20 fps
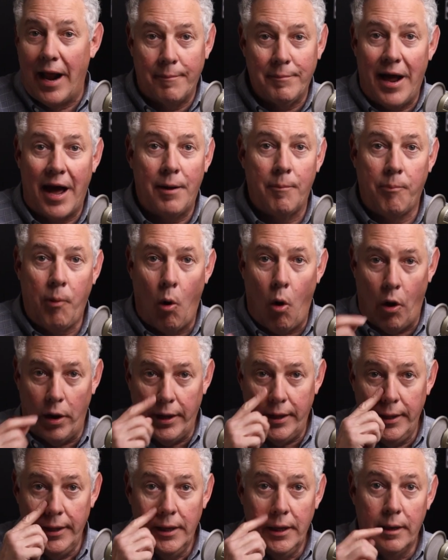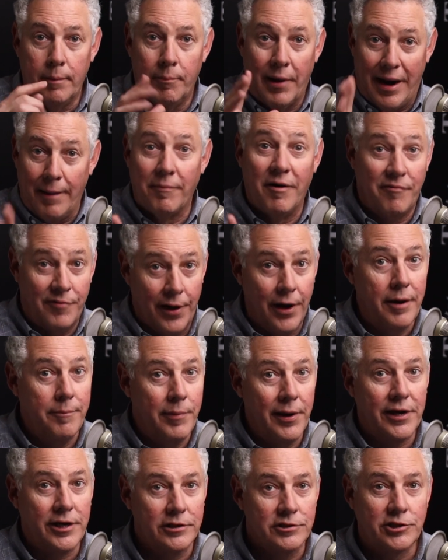I'm not a party, but I'm a very
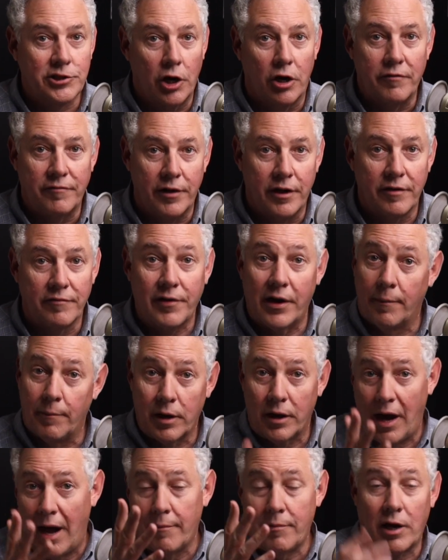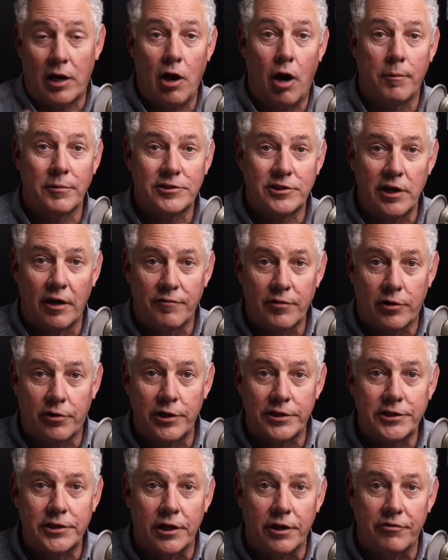big conservative, and I call myself a
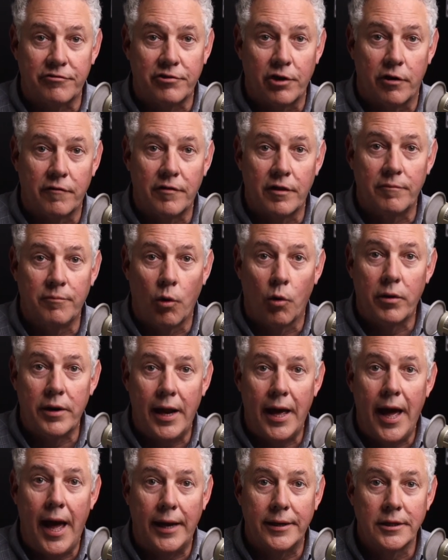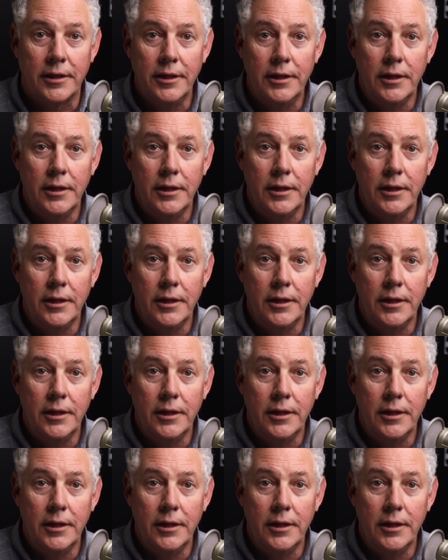Christian conservative more than that.